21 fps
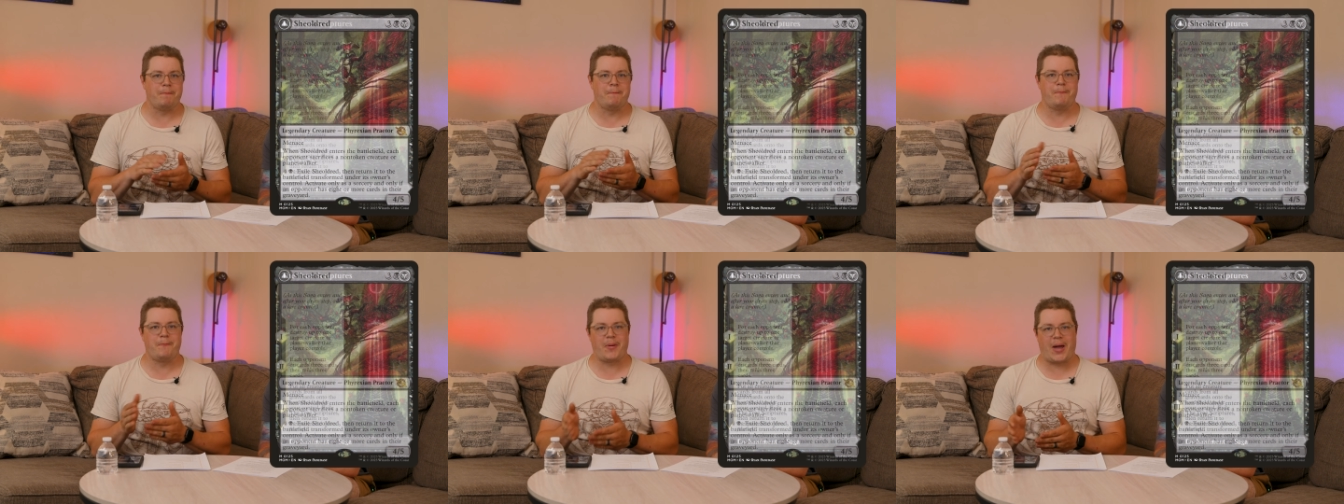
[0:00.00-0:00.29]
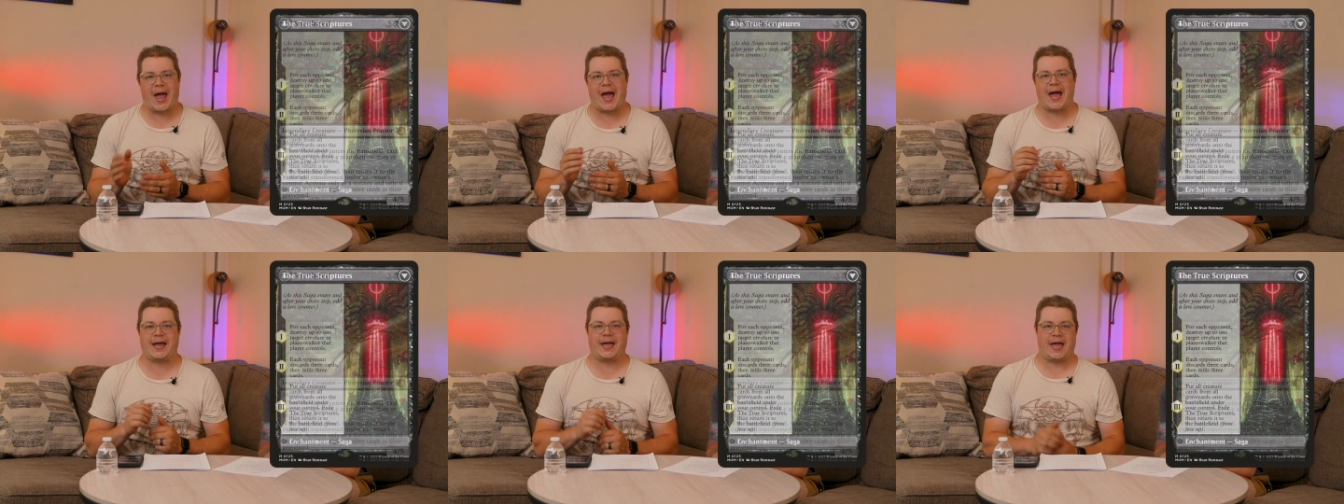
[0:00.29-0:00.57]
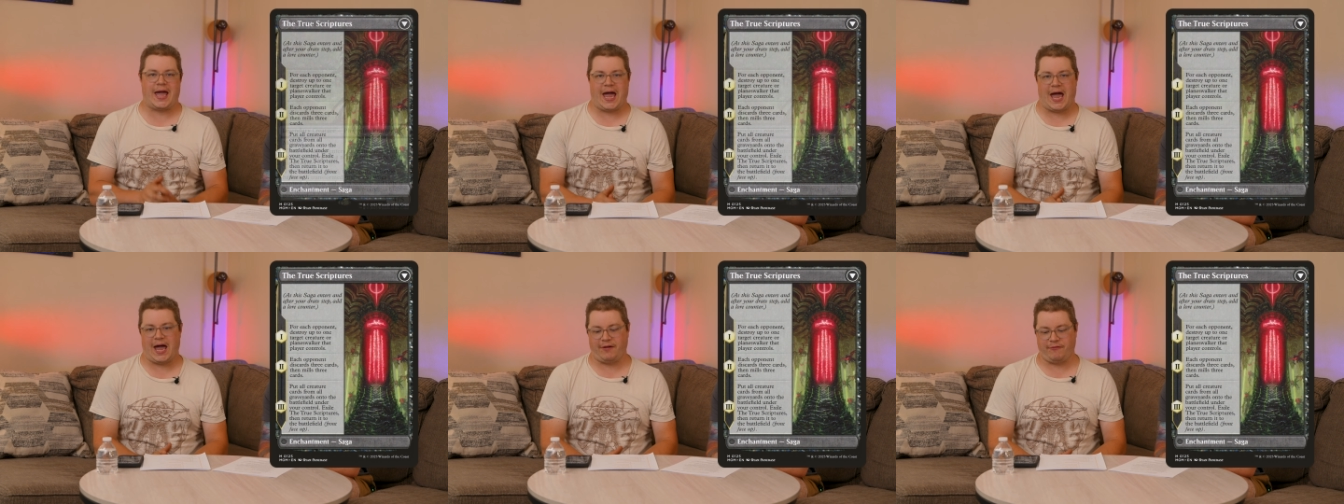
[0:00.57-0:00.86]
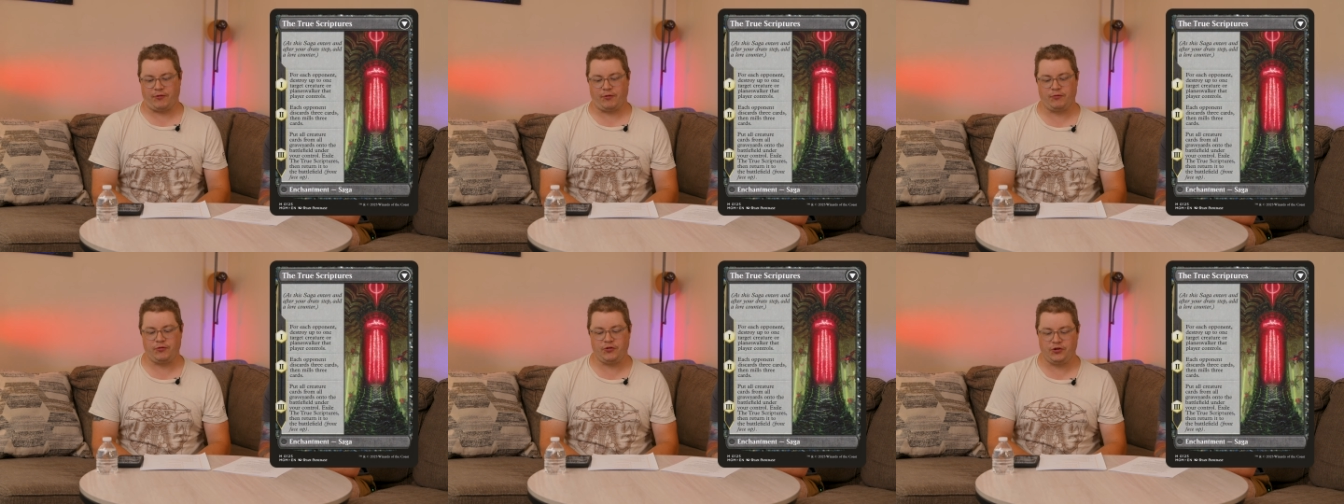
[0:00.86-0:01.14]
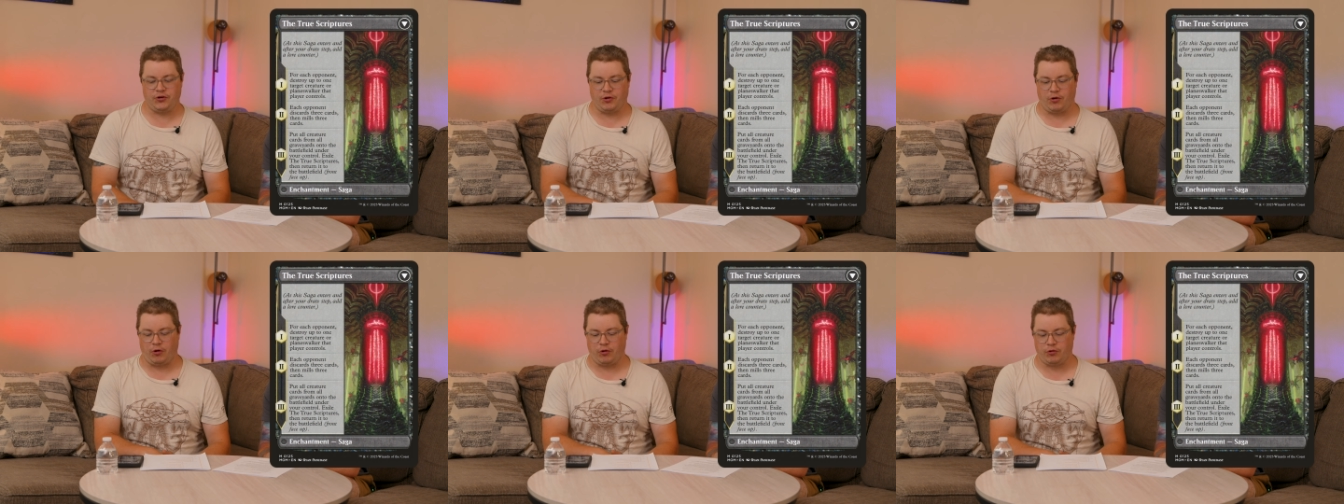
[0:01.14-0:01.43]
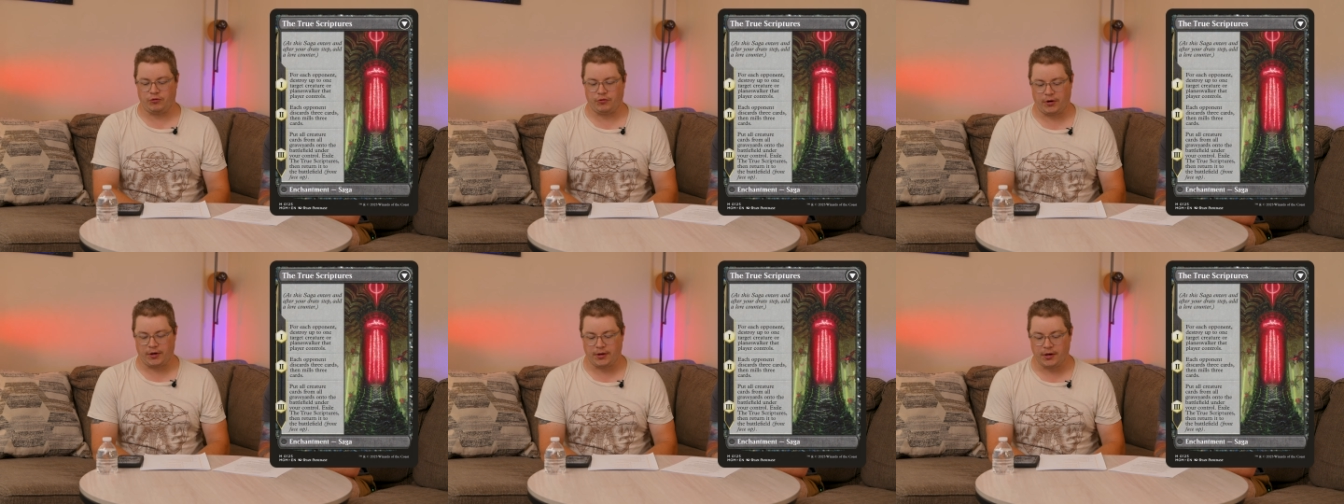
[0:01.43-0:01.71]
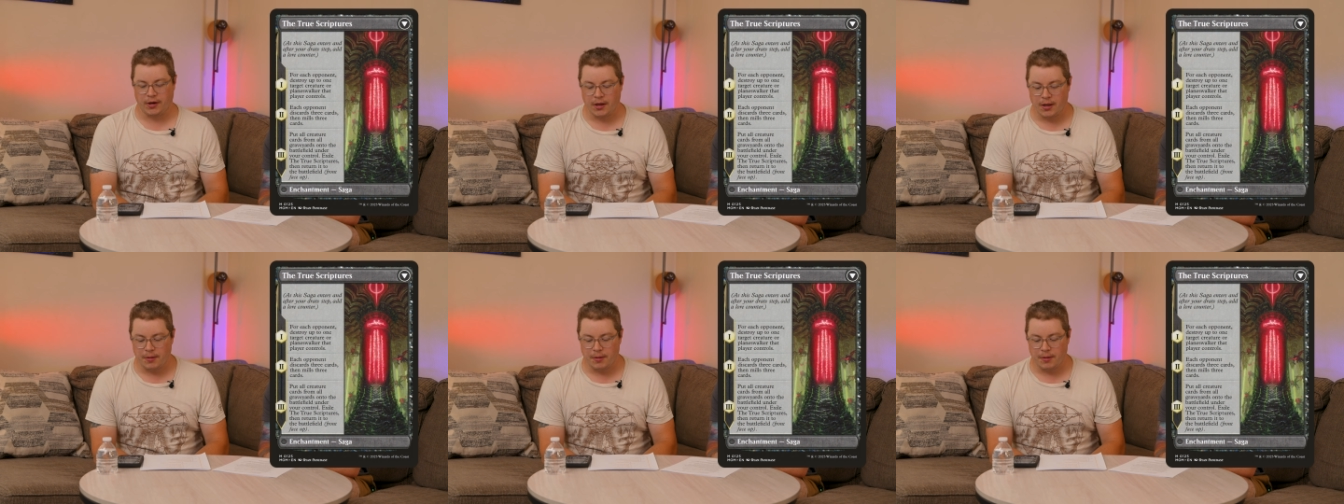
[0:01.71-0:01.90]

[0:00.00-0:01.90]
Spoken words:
back half of Sheoldred,